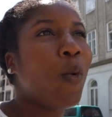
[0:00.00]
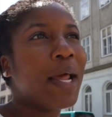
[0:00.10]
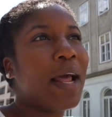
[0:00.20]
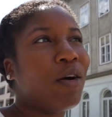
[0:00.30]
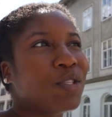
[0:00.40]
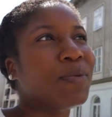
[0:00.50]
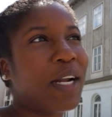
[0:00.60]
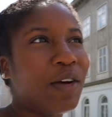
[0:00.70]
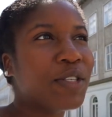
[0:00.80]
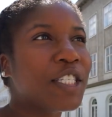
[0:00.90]
What else?
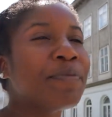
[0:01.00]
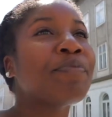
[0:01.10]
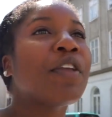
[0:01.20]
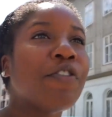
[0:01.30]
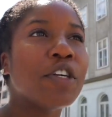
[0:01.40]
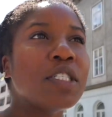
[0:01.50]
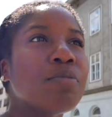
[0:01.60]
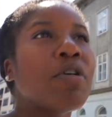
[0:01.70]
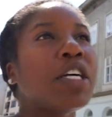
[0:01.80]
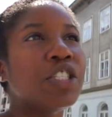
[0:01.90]
First
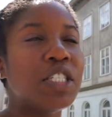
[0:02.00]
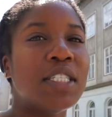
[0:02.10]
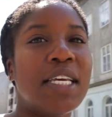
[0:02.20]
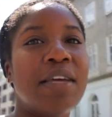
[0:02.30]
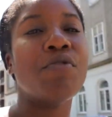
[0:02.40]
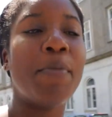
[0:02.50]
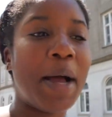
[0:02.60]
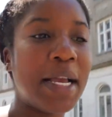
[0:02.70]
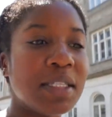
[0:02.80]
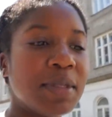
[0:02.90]
impressions, it
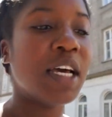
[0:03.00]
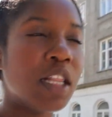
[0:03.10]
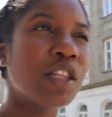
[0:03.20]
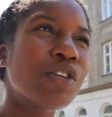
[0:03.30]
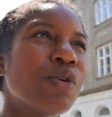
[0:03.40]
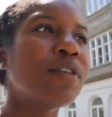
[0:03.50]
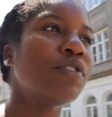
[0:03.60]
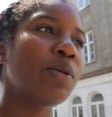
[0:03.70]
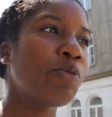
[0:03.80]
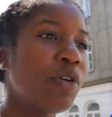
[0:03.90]
reminds me a little of
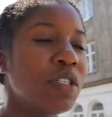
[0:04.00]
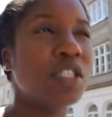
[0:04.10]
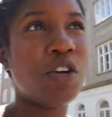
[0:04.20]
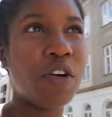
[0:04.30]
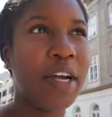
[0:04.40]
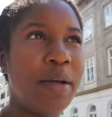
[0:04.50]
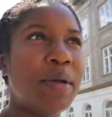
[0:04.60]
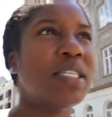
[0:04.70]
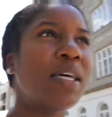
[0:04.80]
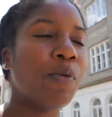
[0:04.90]
Zagreb,
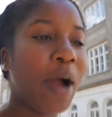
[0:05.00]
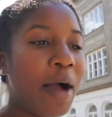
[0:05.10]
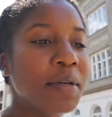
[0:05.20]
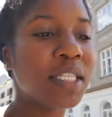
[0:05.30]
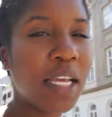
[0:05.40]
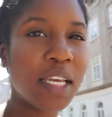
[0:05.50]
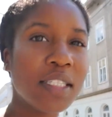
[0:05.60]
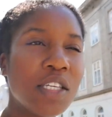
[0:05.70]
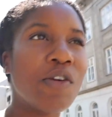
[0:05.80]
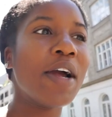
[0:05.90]
except where I was staying
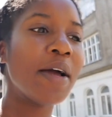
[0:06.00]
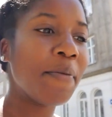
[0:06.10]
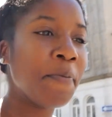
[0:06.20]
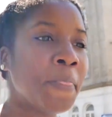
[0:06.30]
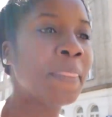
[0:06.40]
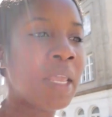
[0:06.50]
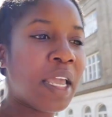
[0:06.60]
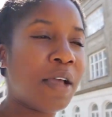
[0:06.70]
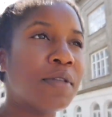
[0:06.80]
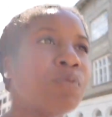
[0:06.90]
in Zagreb,
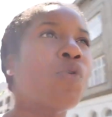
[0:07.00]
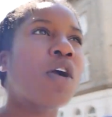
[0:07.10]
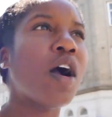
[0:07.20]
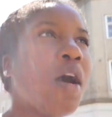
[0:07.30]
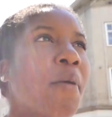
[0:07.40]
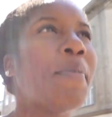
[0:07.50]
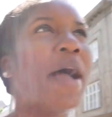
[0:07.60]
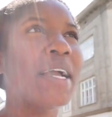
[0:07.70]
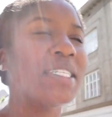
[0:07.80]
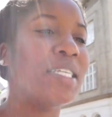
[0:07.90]
it was more
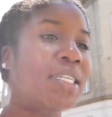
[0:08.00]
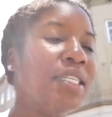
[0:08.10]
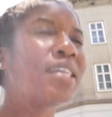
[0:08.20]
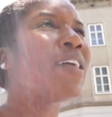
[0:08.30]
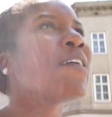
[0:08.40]
compact and